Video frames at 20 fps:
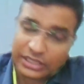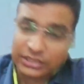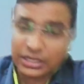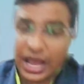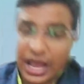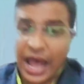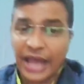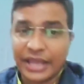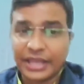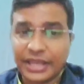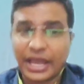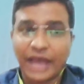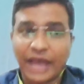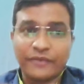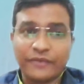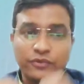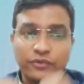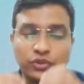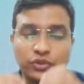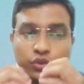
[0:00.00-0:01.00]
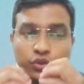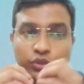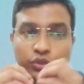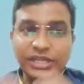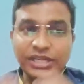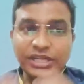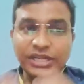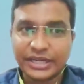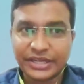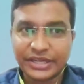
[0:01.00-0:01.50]
I would totally
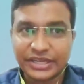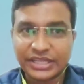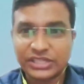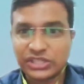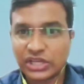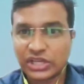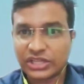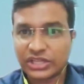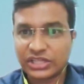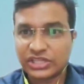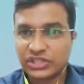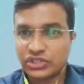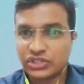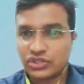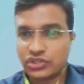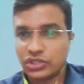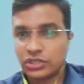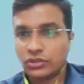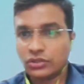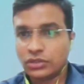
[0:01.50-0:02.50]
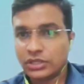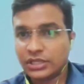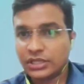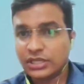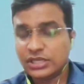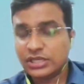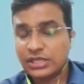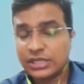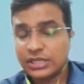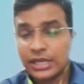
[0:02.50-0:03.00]
agree, Jagdish ji, on
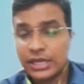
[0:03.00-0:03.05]
this.